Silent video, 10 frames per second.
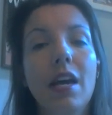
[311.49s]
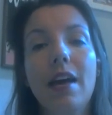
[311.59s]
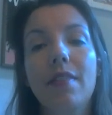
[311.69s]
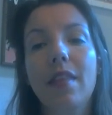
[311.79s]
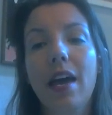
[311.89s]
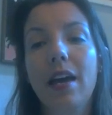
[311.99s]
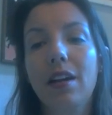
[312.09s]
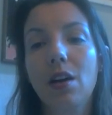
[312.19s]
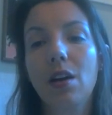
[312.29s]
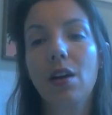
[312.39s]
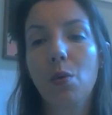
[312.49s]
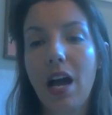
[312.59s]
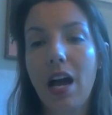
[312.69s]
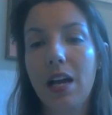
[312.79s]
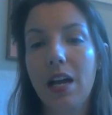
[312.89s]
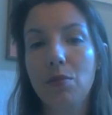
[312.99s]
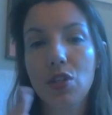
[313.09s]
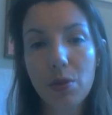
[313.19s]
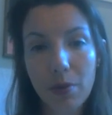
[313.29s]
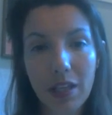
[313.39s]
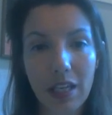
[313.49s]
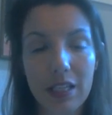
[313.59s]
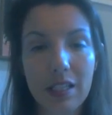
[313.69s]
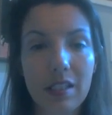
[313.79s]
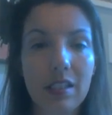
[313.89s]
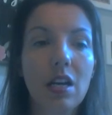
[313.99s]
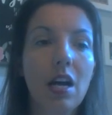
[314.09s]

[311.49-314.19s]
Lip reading: And then when I'm doing this,